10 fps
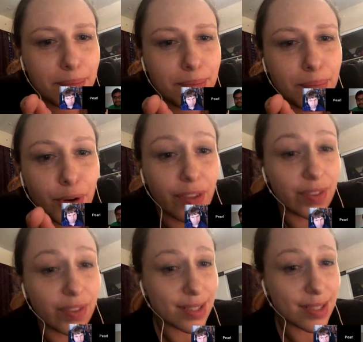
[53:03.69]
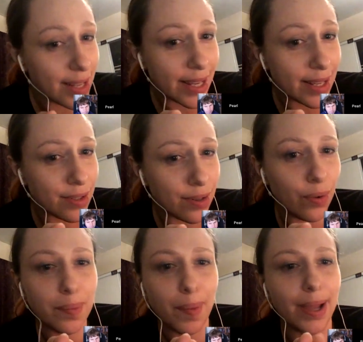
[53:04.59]
previously,
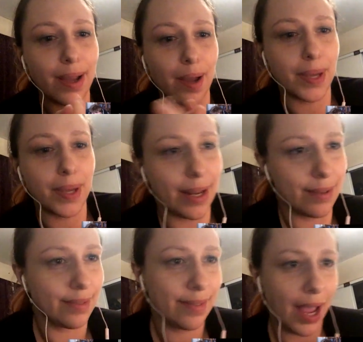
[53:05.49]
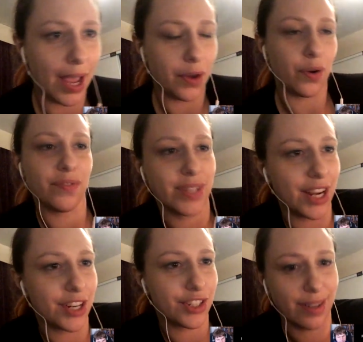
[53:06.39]
or am I coming in at your
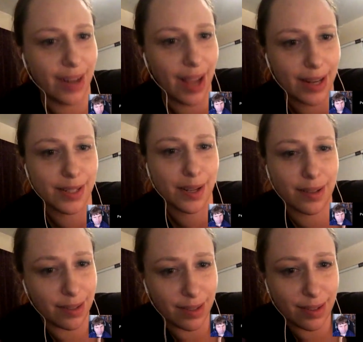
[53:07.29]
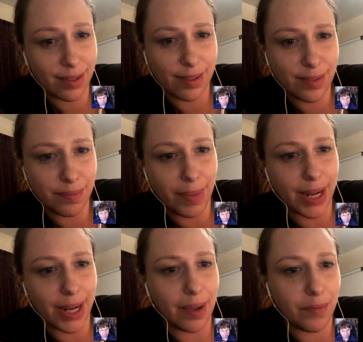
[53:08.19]
invitation and
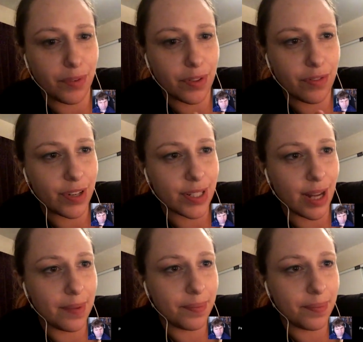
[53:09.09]
meeting him for the first time?